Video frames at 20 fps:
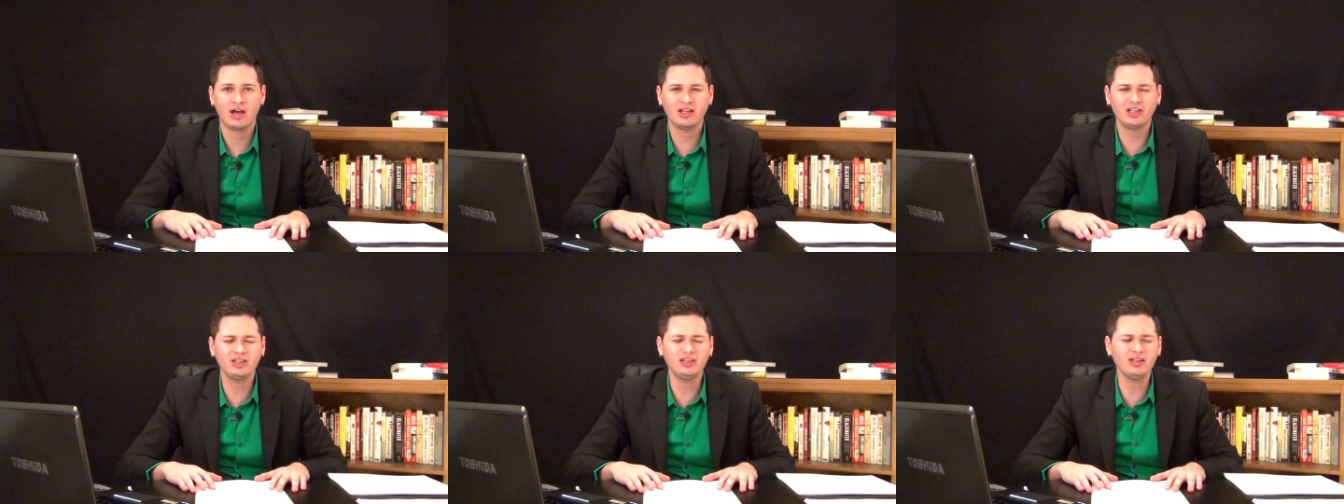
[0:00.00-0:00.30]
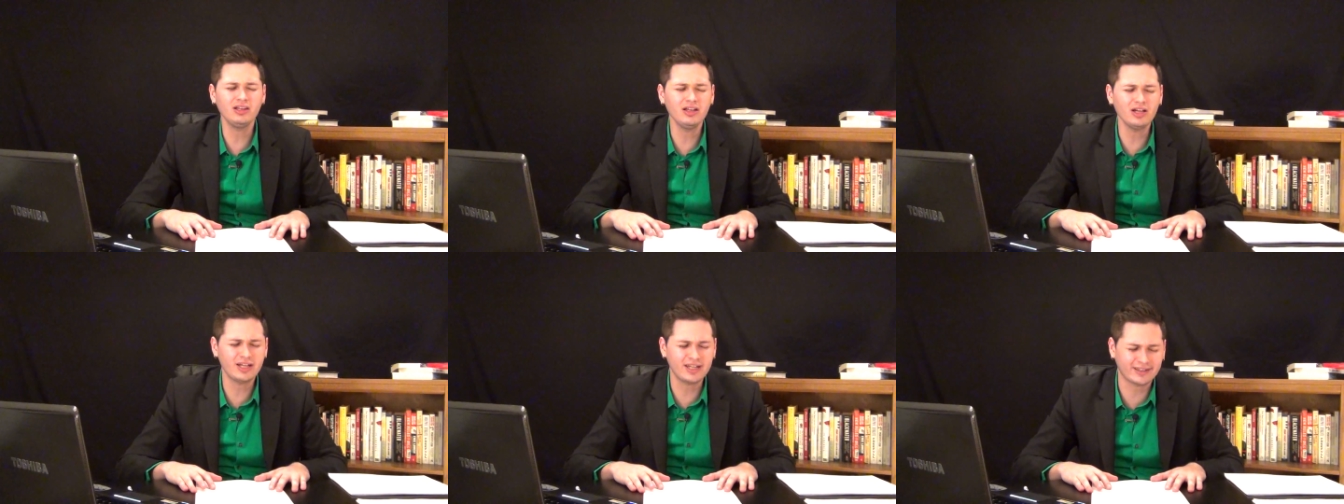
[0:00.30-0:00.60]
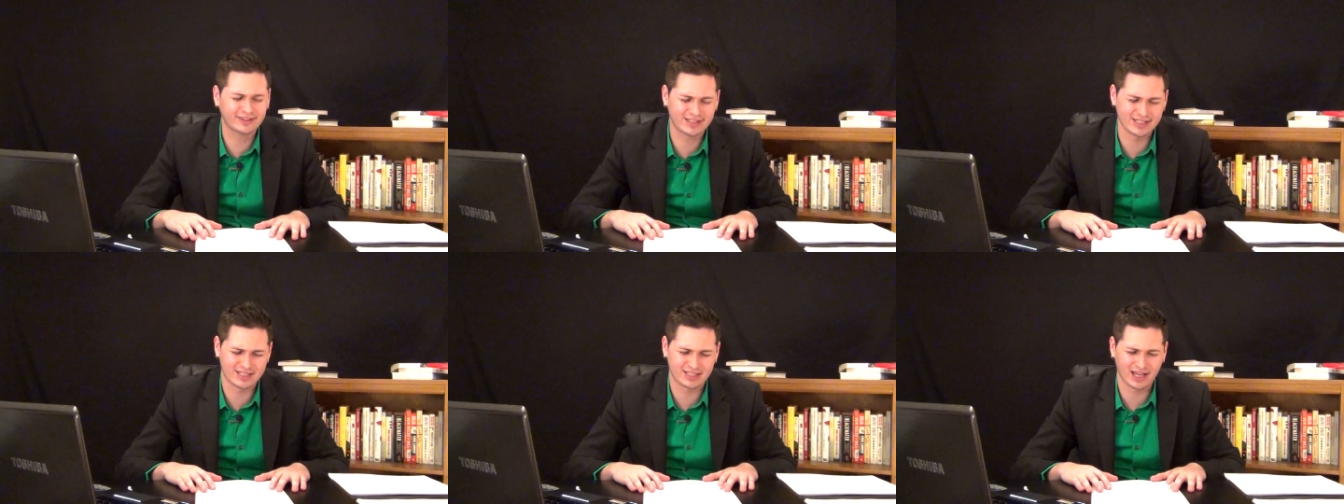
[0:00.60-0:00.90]
Look
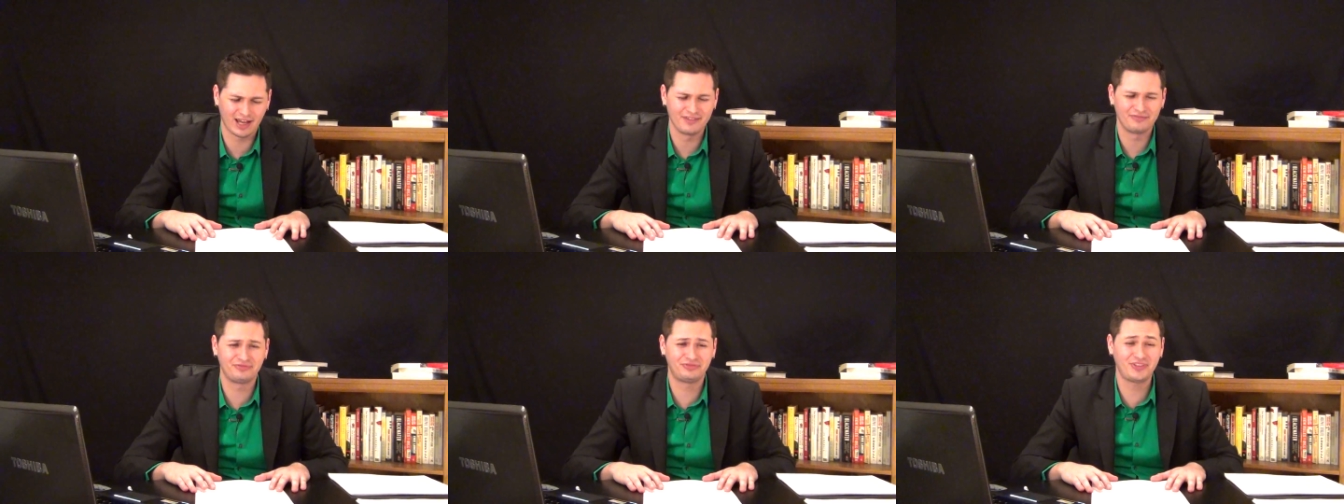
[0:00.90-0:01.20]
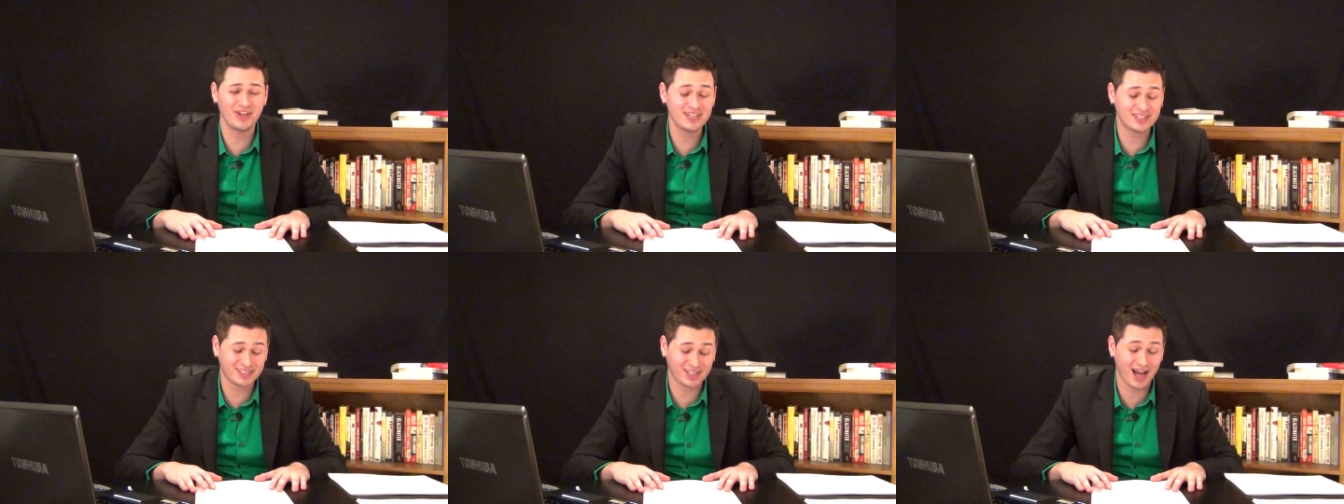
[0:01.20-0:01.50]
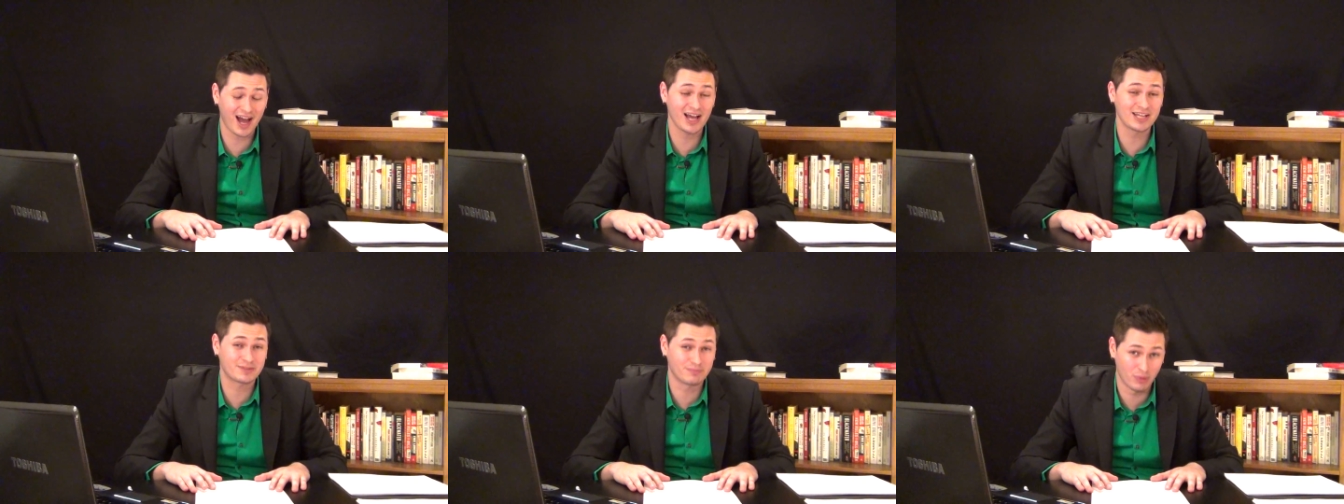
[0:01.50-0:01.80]
at this guy. This
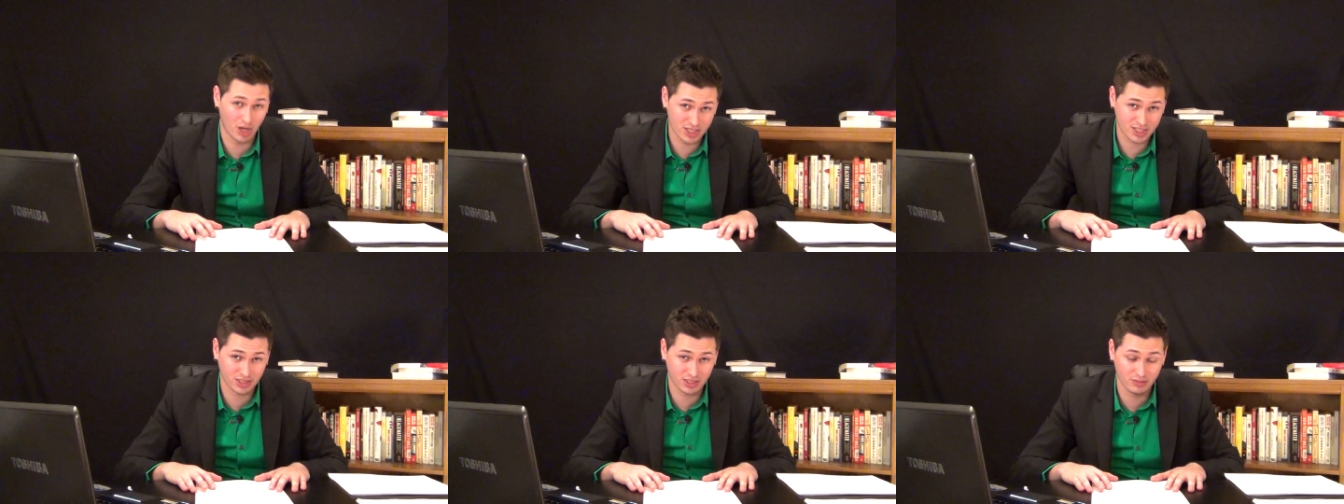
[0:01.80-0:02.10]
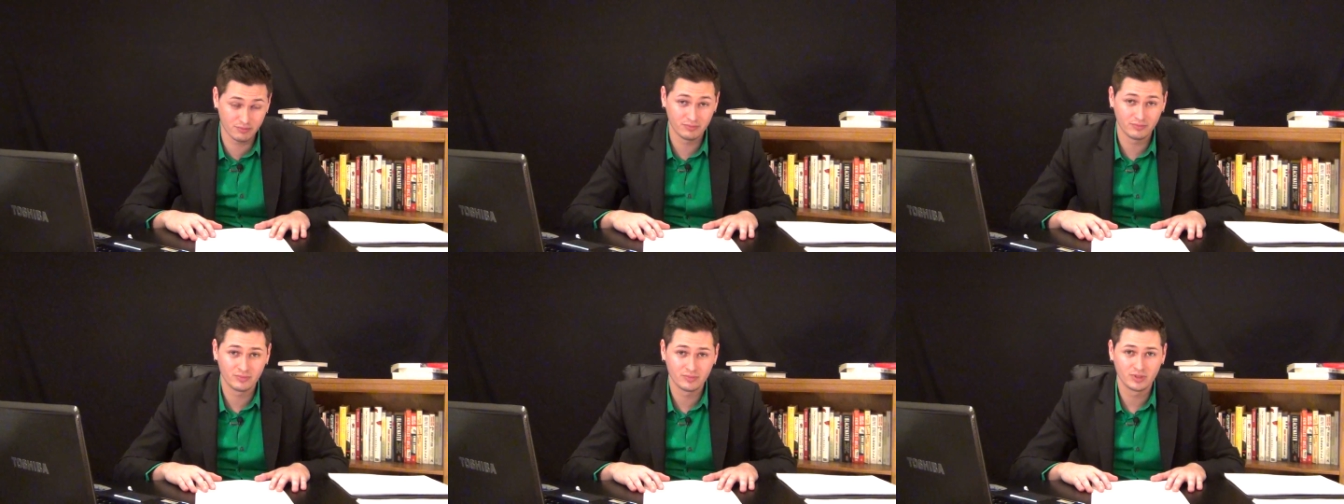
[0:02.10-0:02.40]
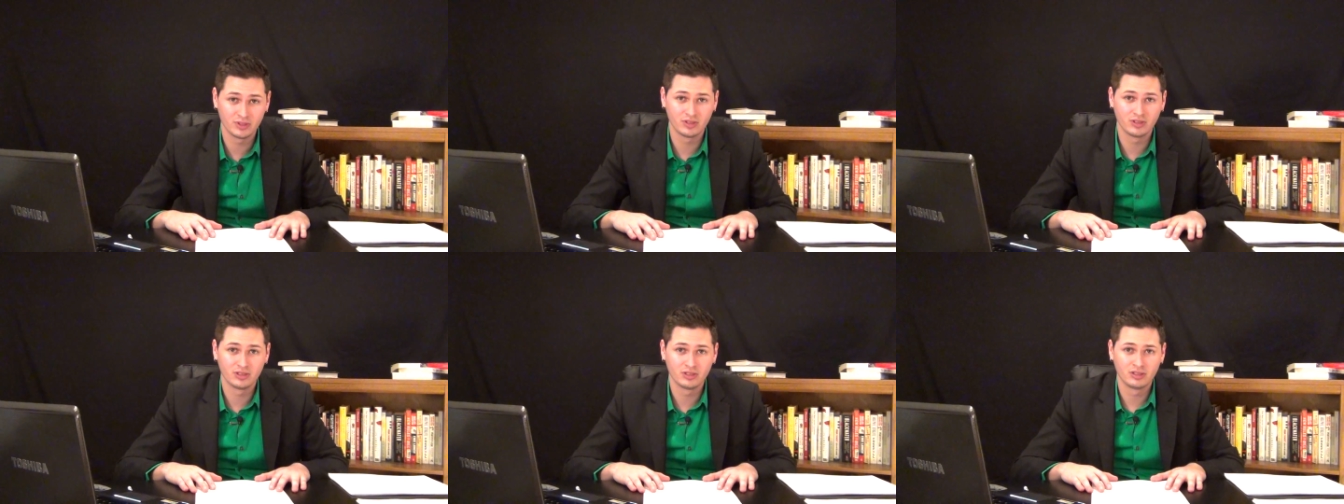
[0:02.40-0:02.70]
guy's Muslim.
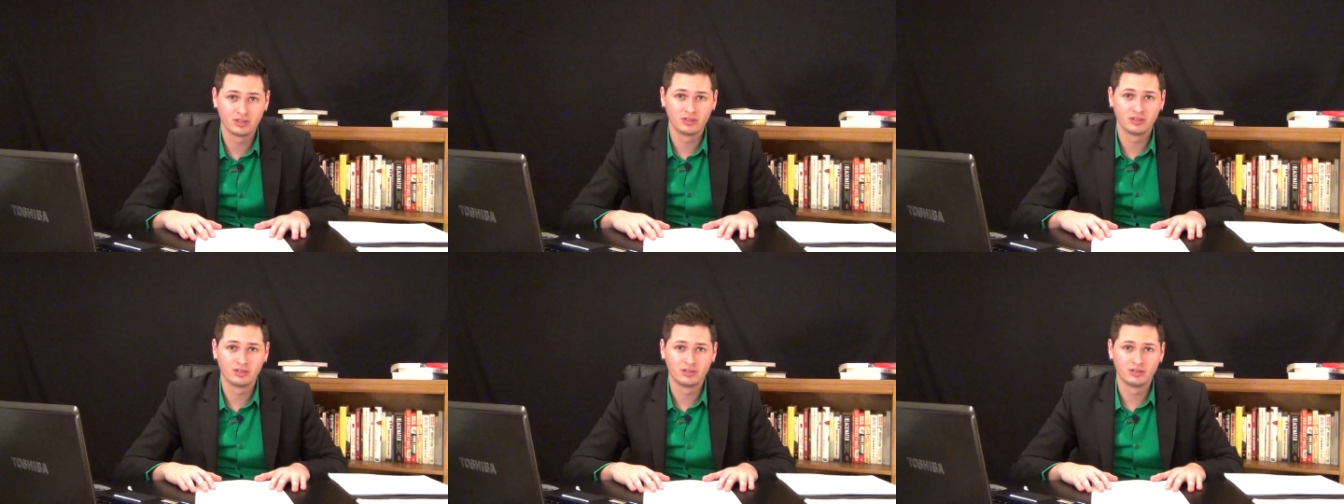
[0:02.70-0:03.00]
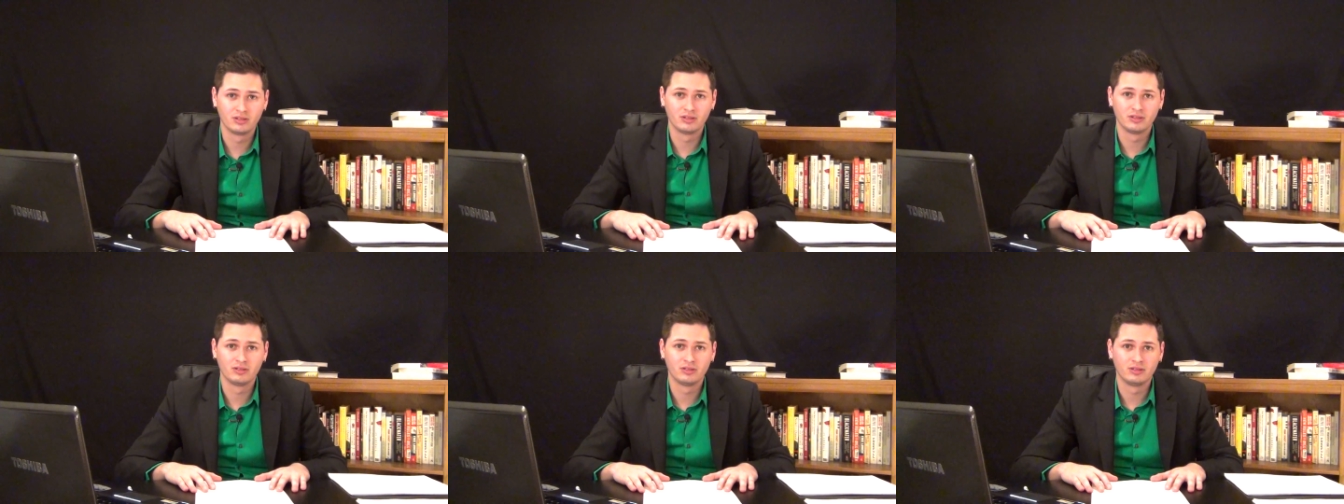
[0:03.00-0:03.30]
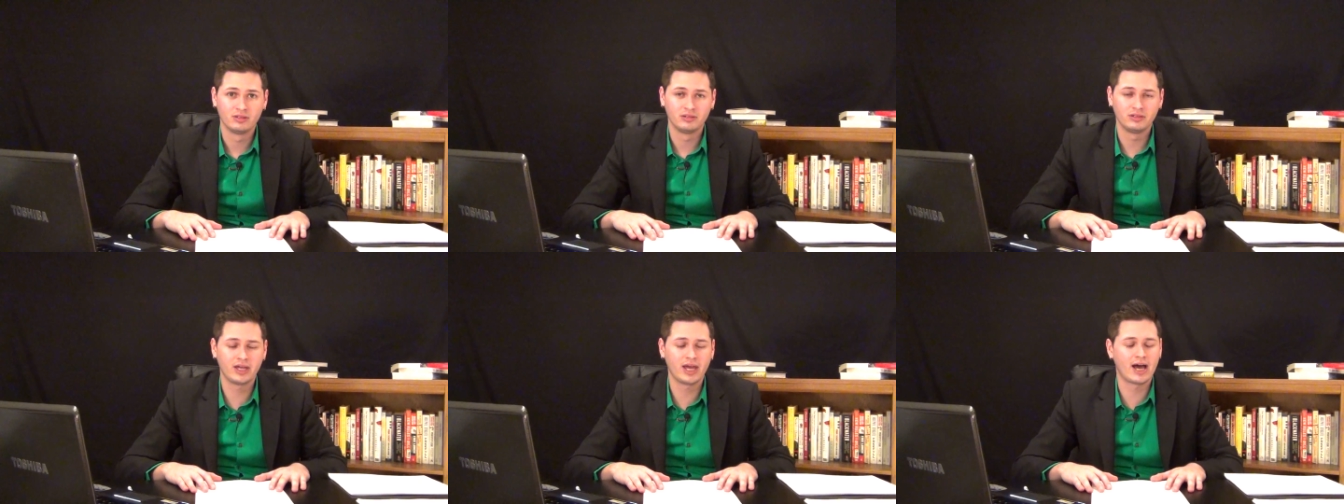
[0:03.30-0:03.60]

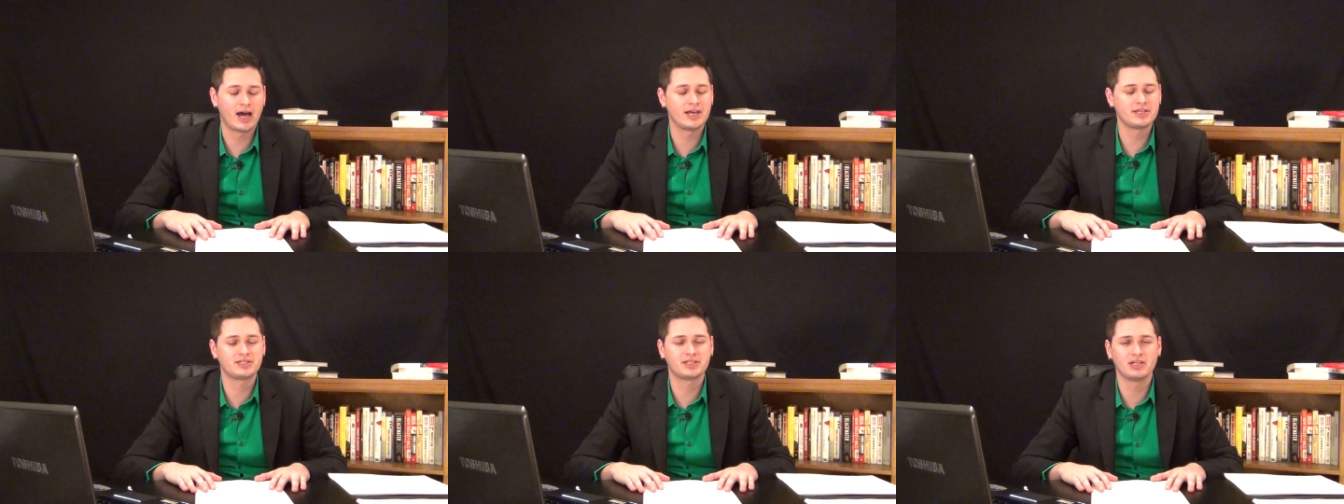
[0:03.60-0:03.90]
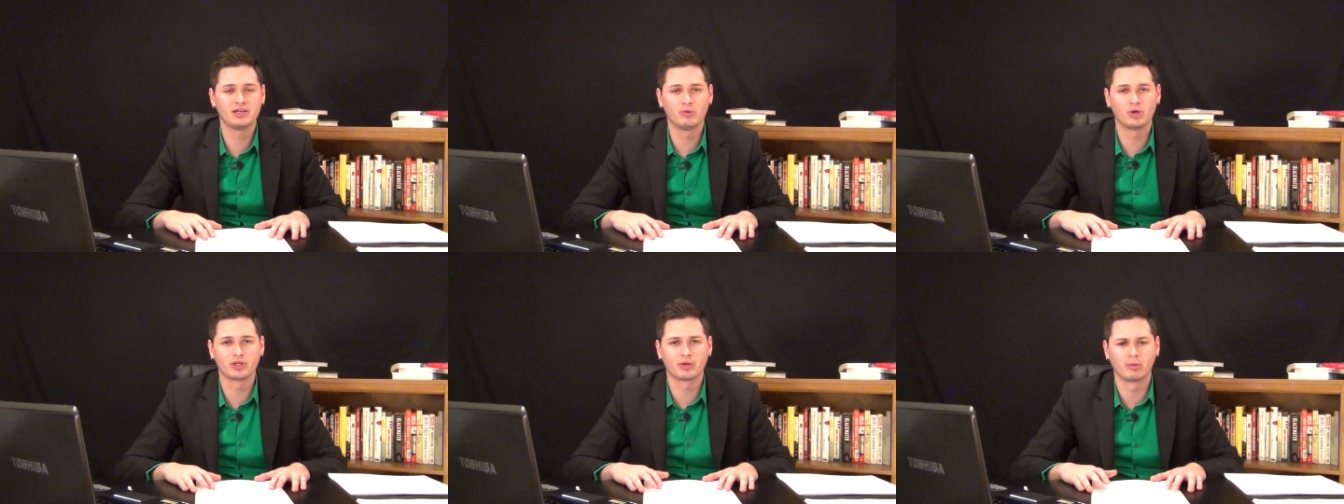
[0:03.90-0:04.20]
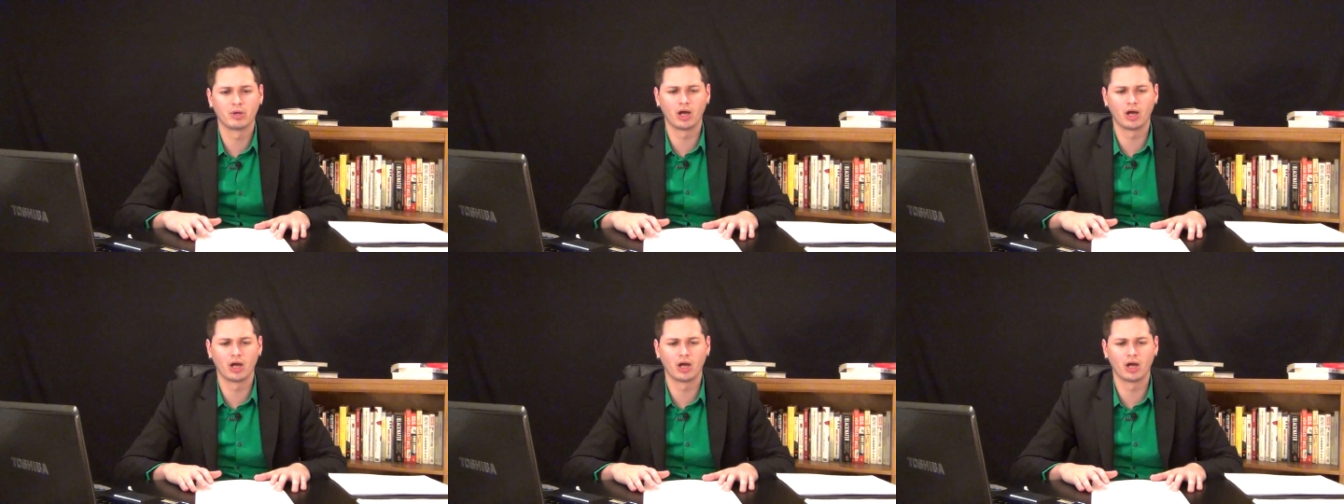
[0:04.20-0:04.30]
Yeah, I see him all over